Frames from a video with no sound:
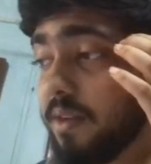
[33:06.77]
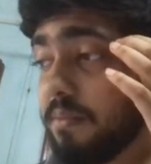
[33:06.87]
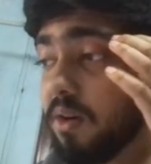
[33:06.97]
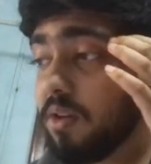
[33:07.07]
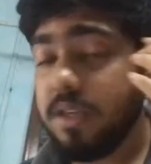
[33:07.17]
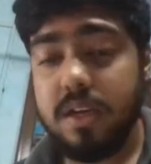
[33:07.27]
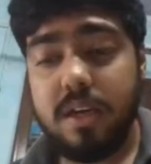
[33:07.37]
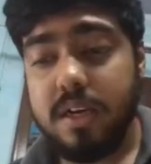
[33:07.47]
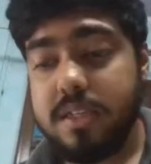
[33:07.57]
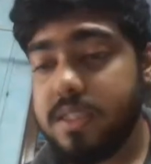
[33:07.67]
Because
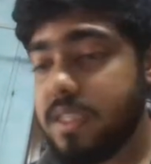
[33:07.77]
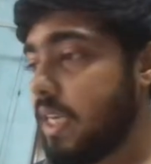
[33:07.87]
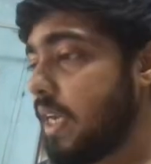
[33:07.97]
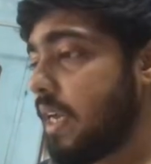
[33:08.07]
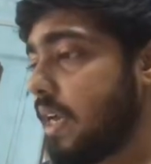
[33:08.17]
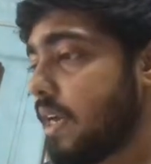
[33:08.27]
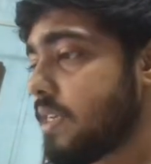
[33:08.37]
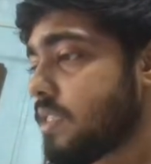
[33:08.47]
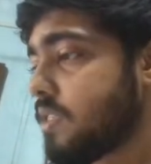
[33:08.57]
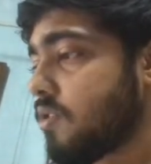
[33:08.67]
C
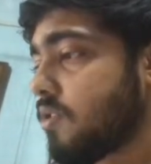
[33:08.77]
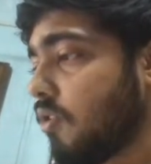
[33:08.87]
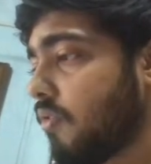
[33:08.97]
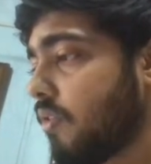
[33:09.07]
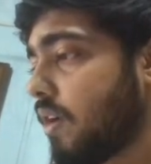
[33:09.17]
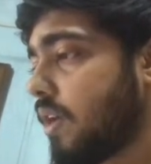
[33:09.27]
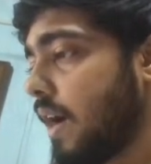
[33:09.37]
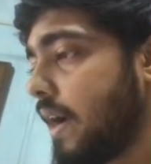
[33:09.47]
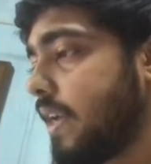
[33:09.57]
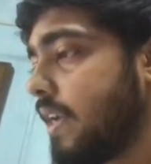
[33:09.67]
is over here
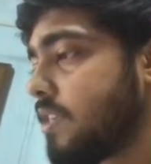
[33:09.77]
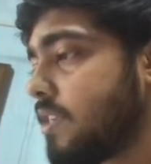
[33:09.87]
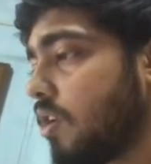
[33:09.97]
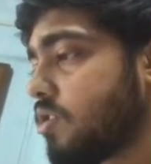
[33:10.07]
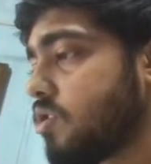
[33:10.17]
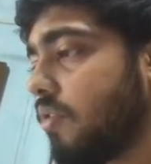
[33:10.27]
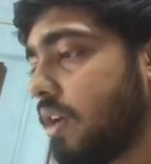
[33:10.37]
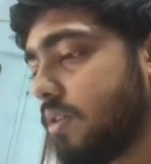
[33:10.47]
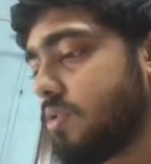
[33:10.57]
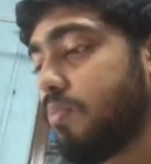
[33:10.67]
and D is also over here.
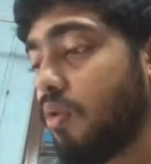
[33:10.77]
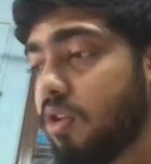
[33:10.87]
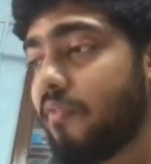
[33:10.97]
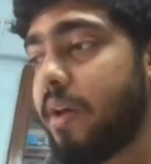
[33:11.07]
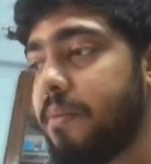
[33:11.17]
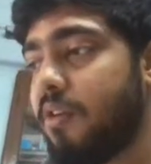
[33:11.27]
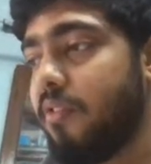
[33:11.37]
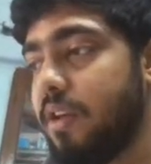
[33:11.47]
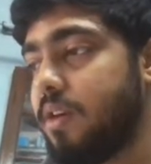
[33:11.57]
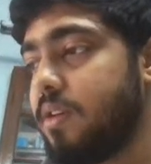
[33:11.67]
So both of them are
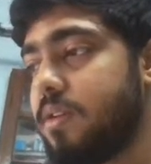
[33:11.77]
over here.